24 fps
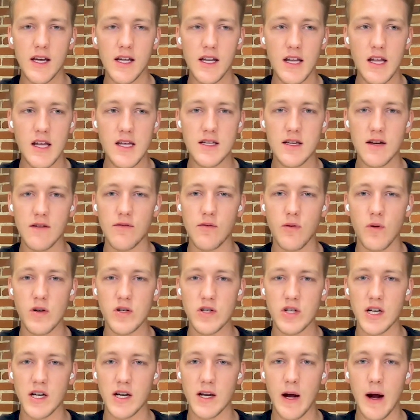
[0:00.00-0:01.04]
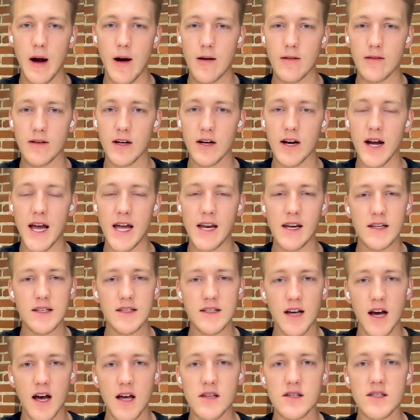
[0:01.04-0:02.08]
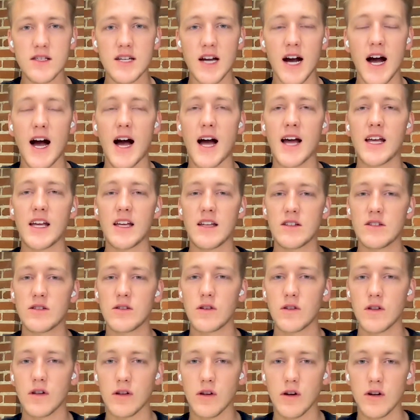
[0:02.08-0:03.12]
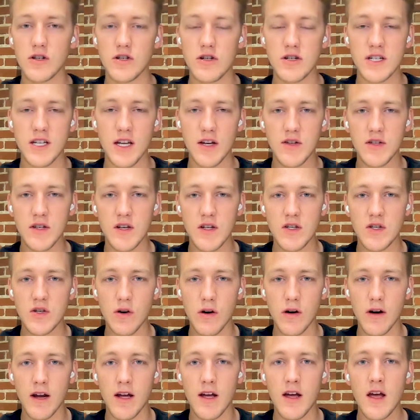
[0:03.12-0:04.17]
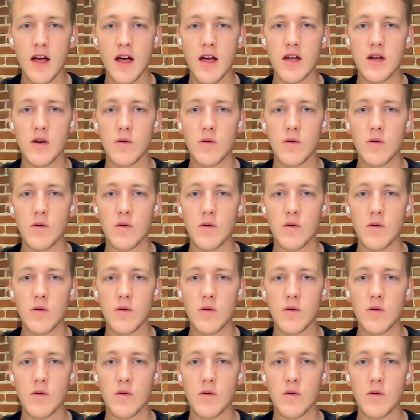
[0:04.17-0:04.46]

It is unfortunate, however, and it does tie into the larger Celsius story,